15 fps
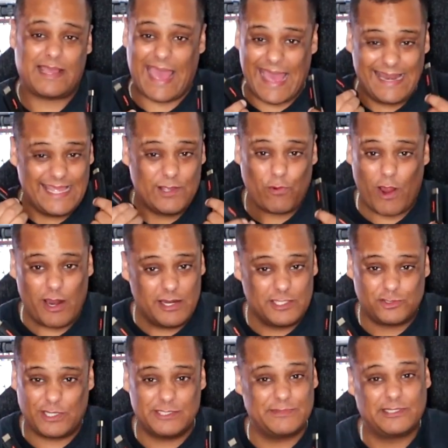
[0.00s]
any
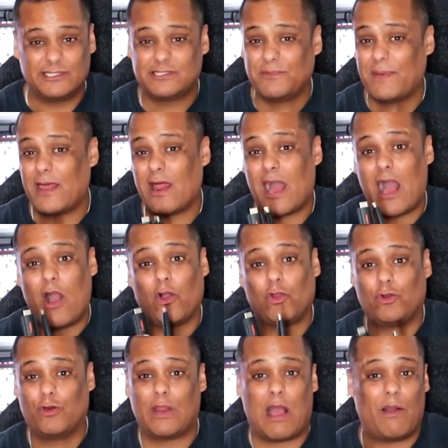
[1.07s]
wireless transmitter, doesn't matter how
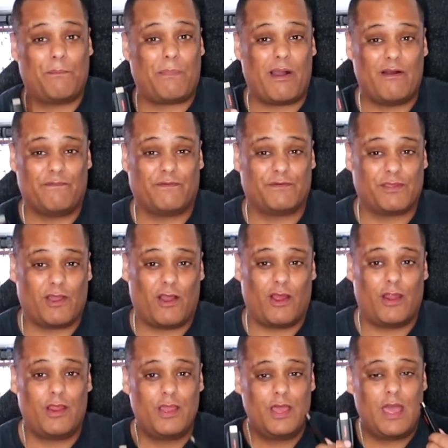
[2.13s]
good, how powerful they
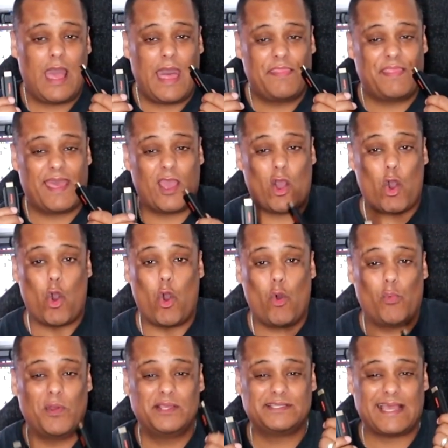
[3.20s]
are, they
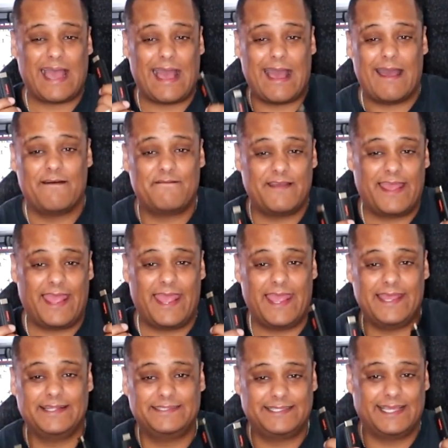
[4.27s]
always have
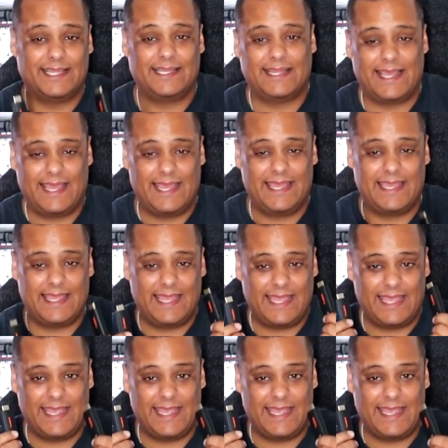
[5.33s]
a delay